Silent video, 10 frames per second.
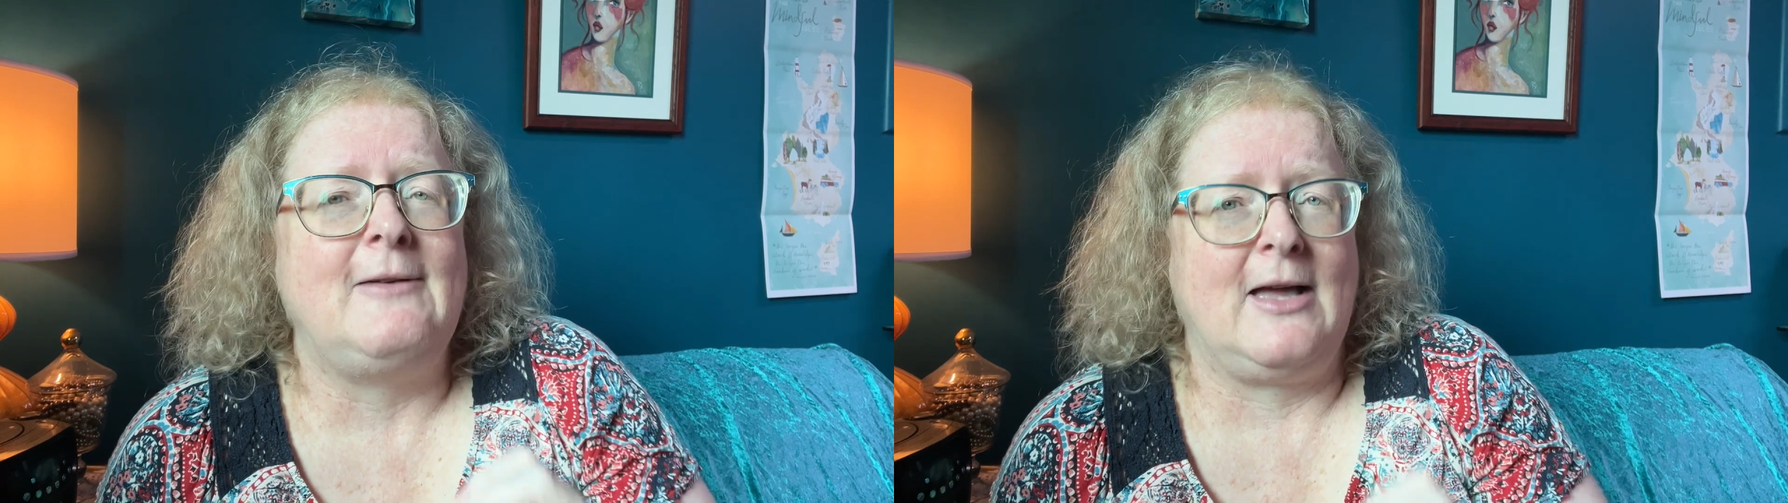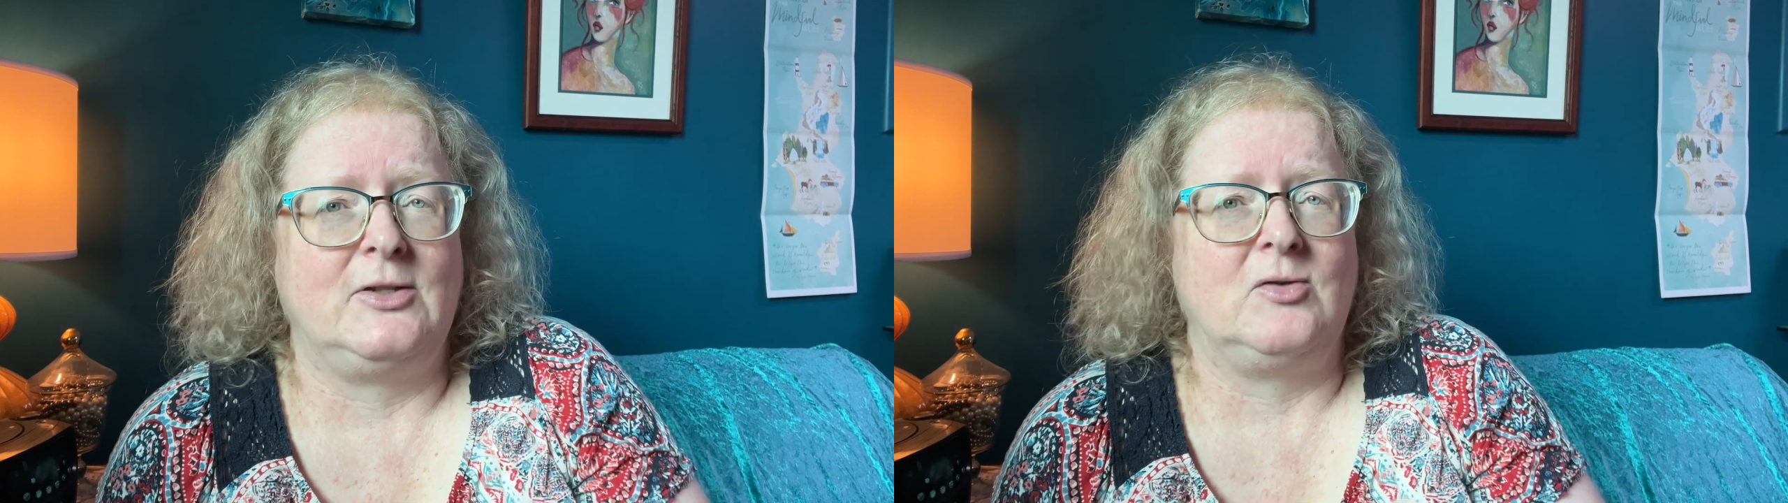
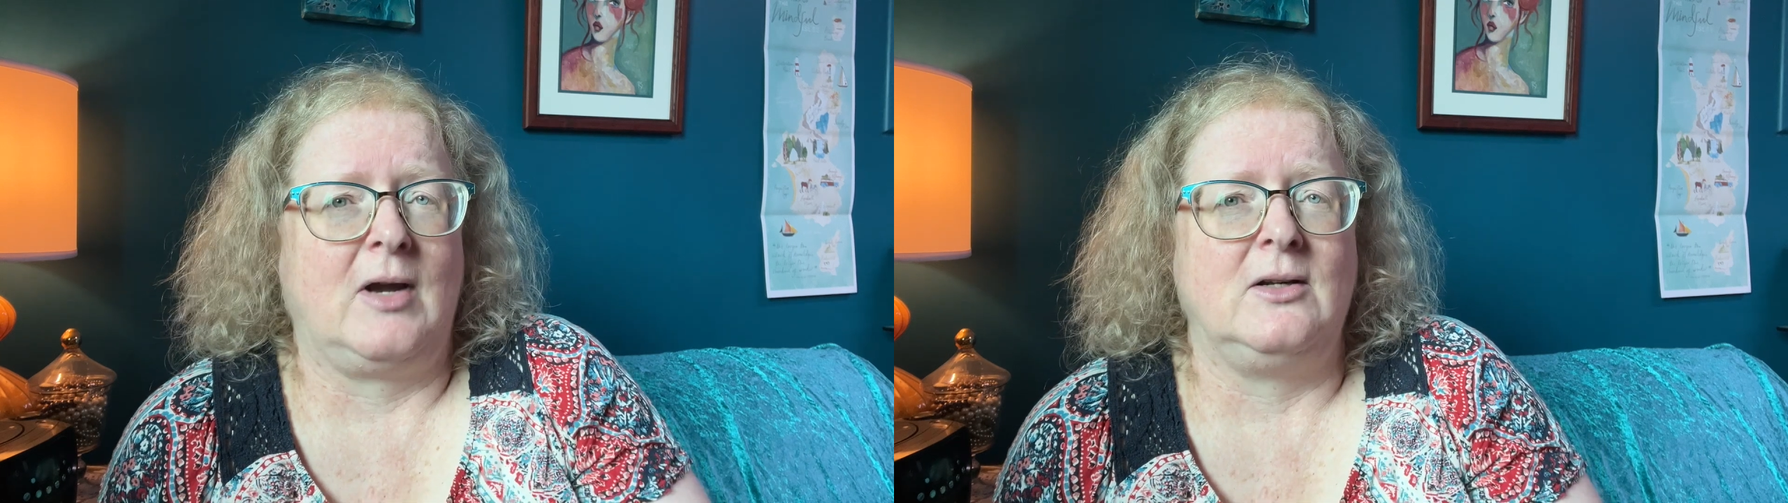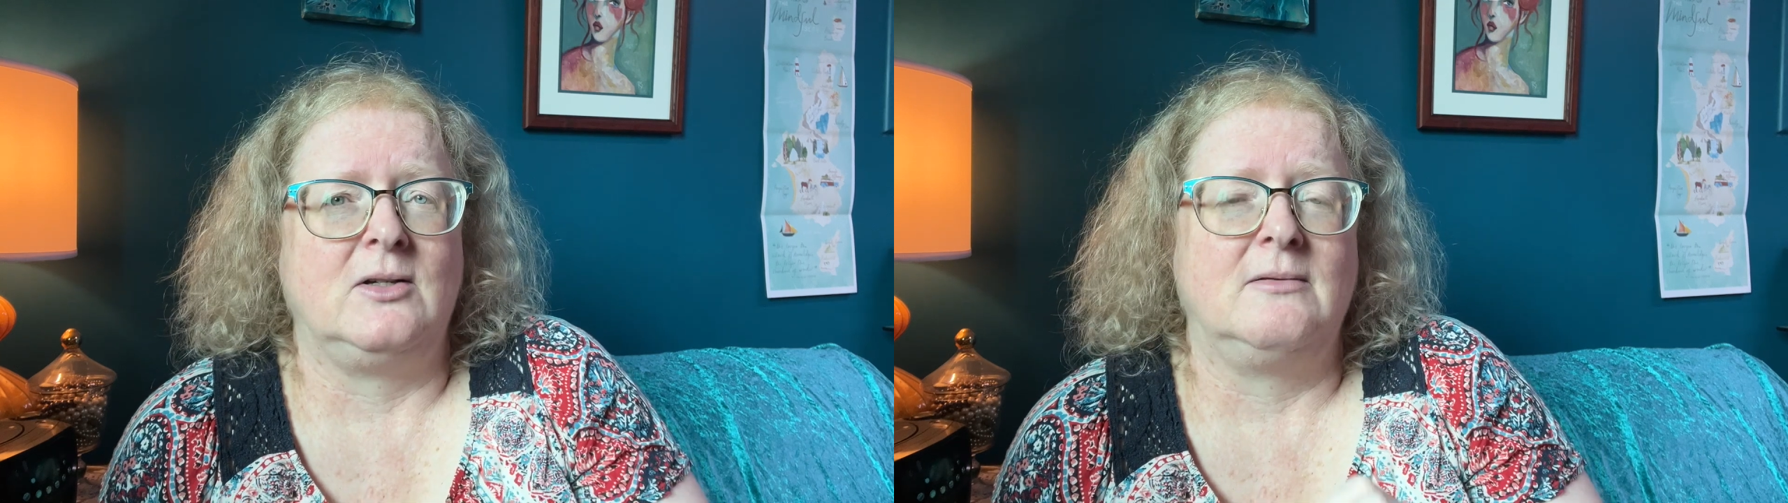how
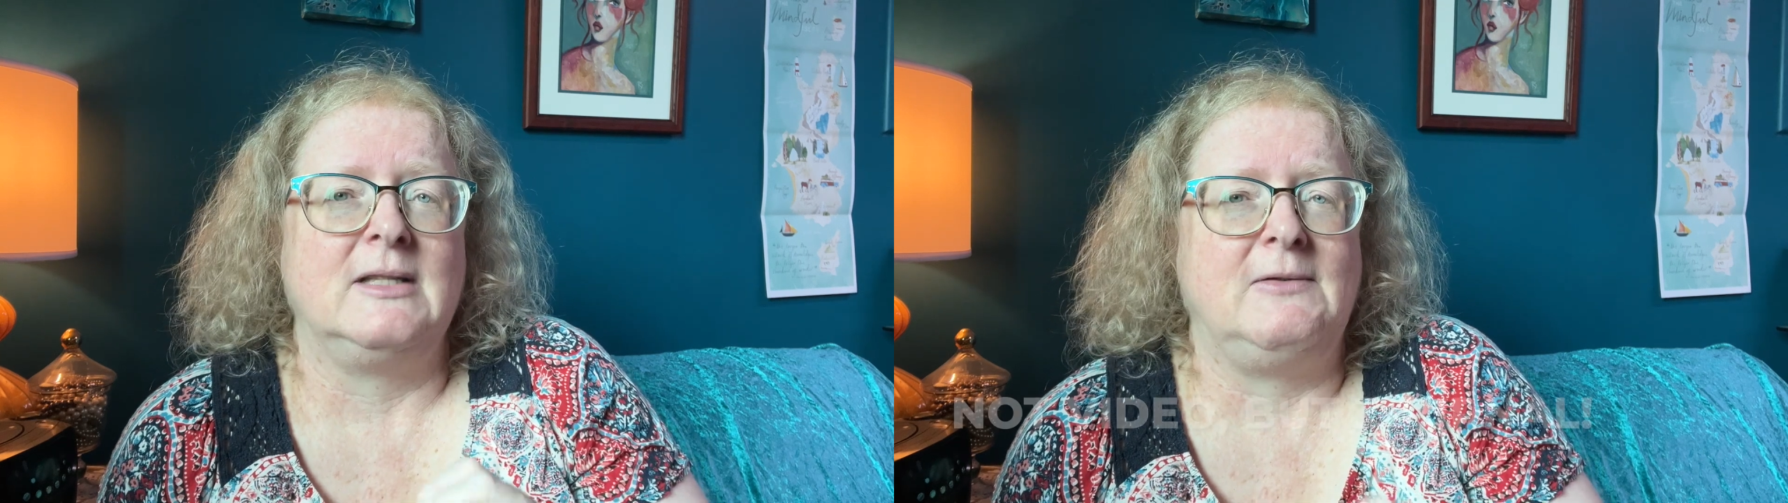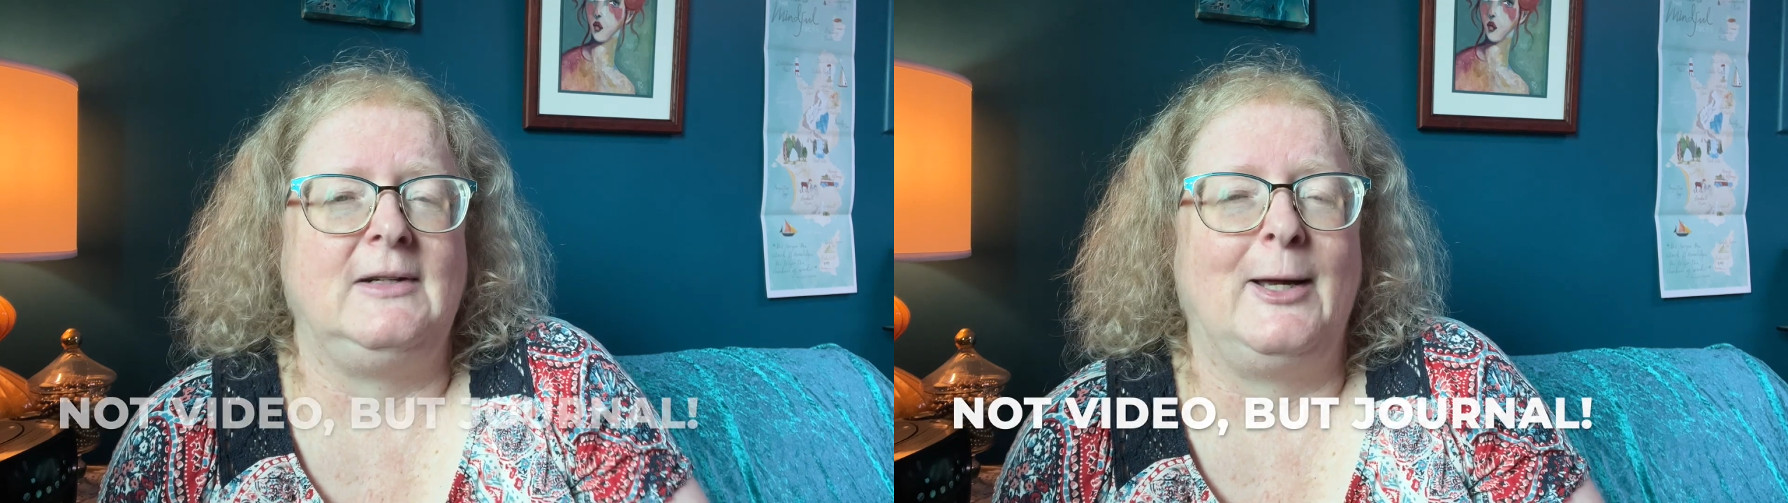strange
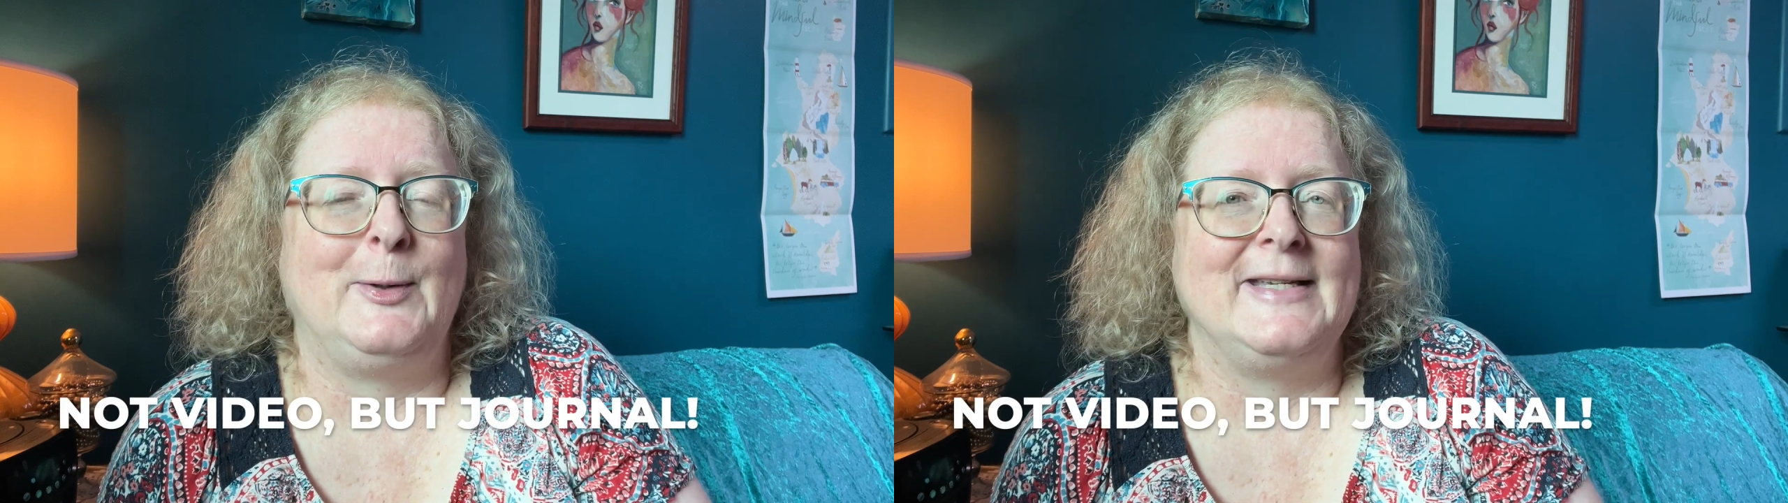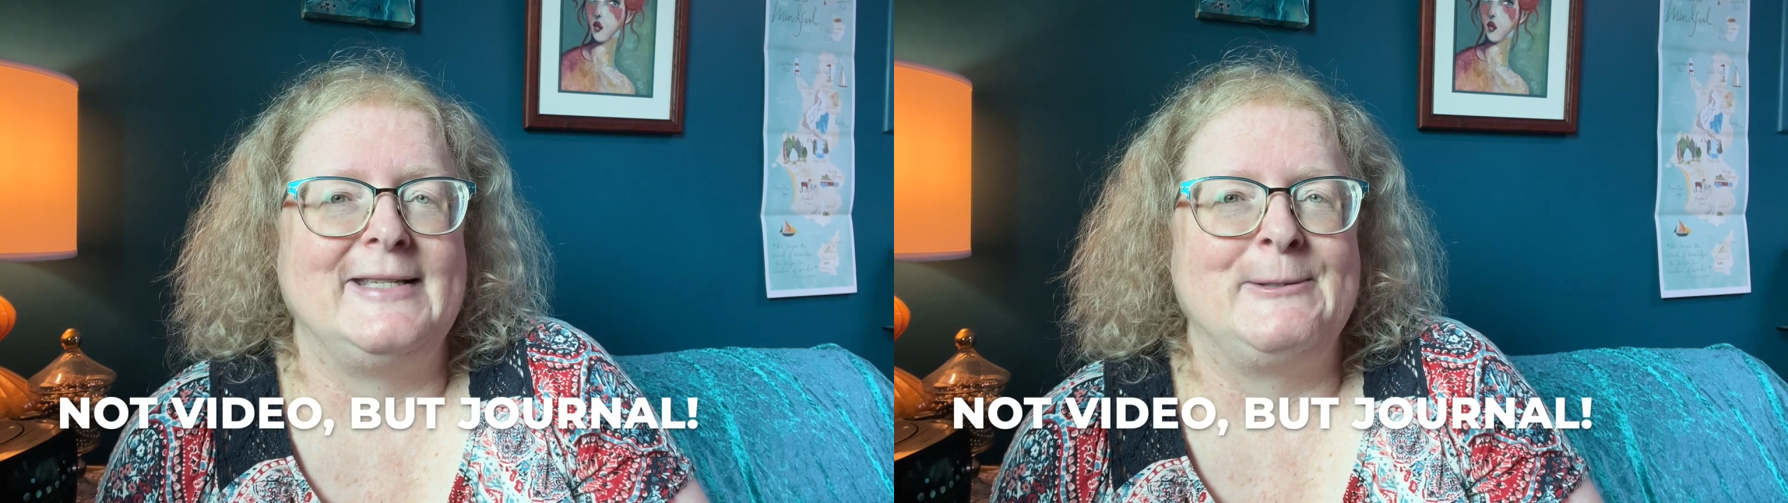this video
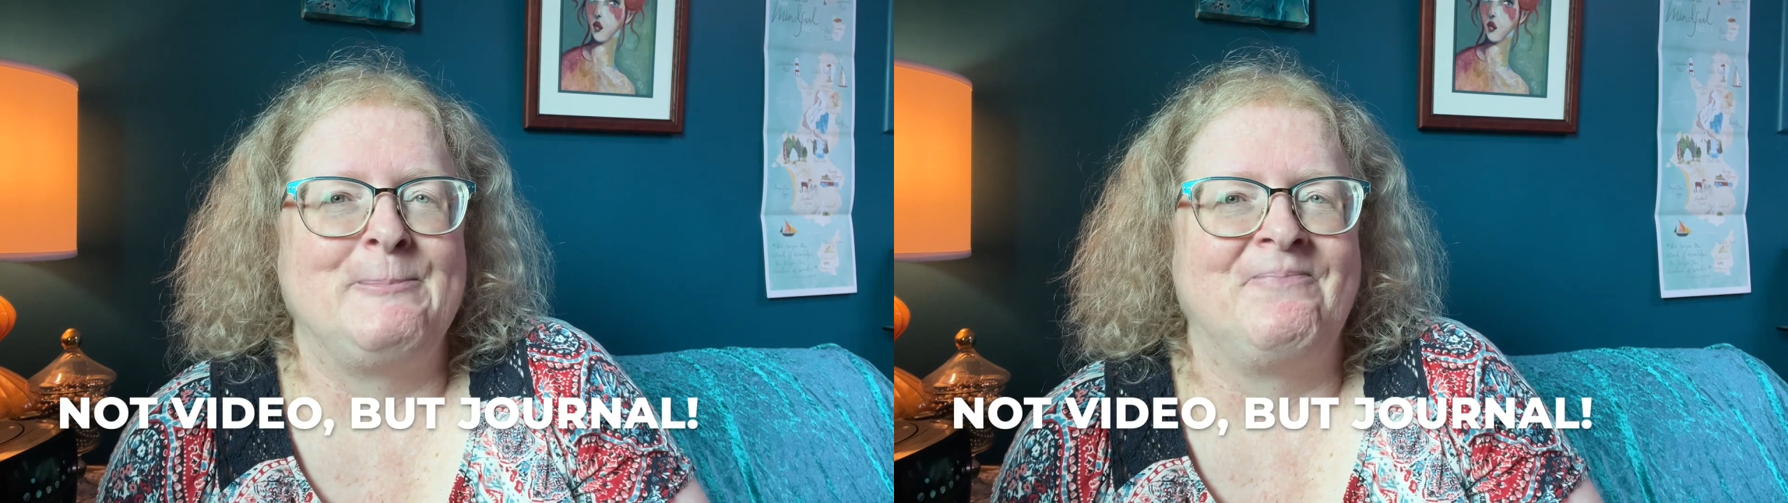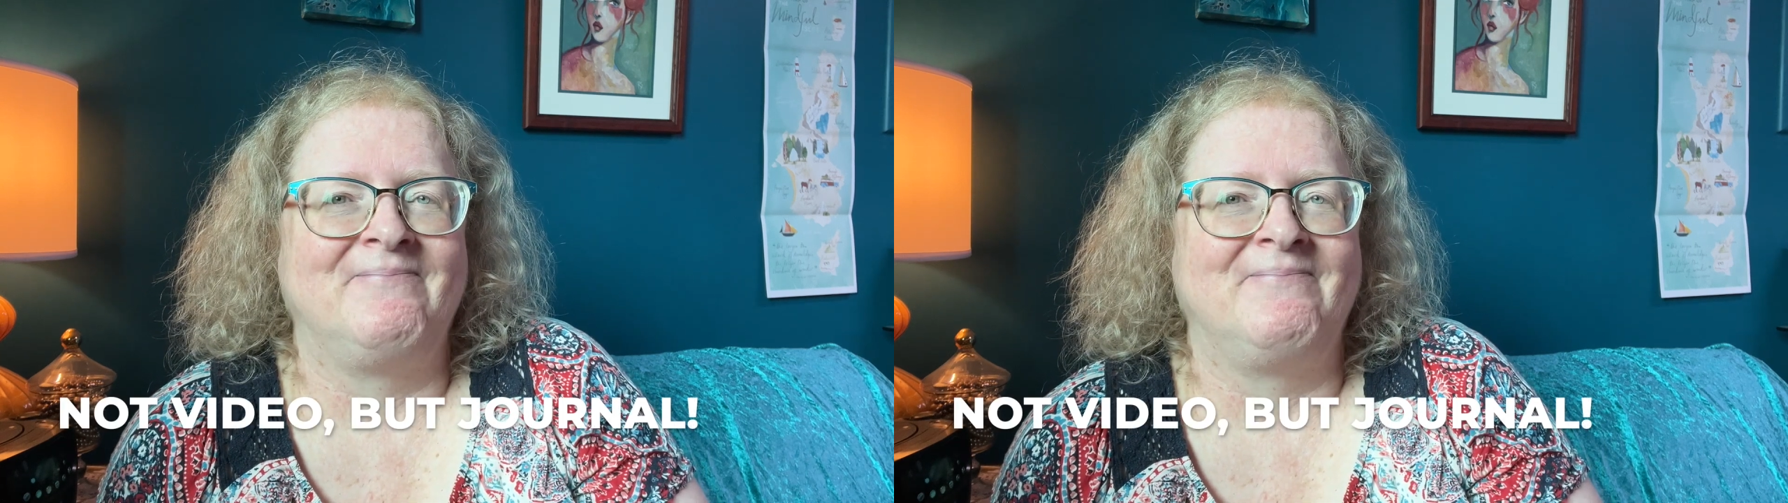is.